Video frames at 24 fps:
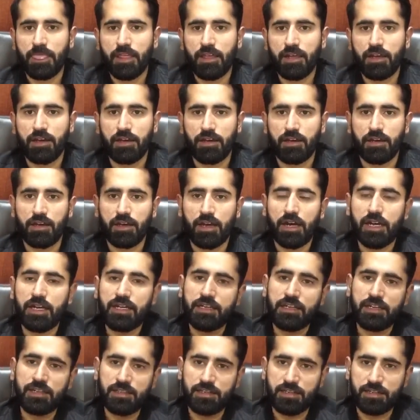
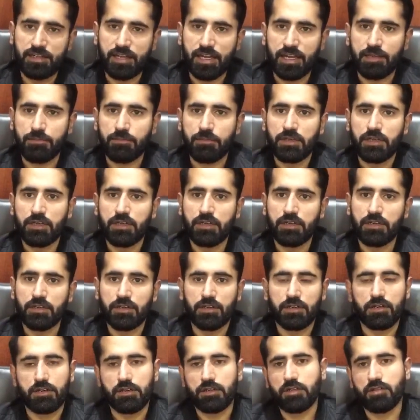until the time
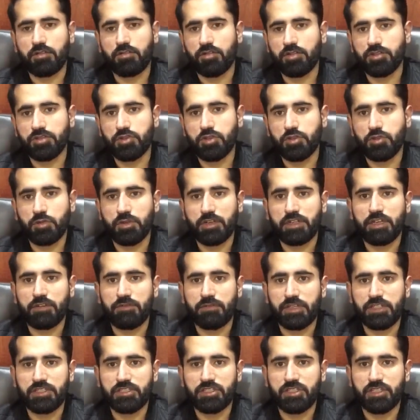the Constituent
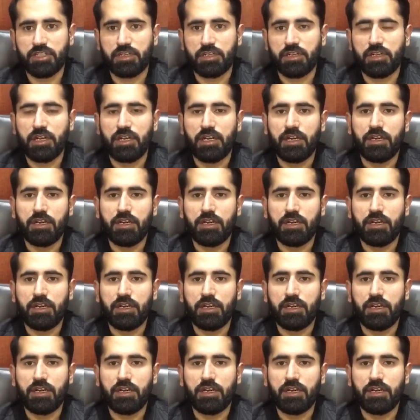Convention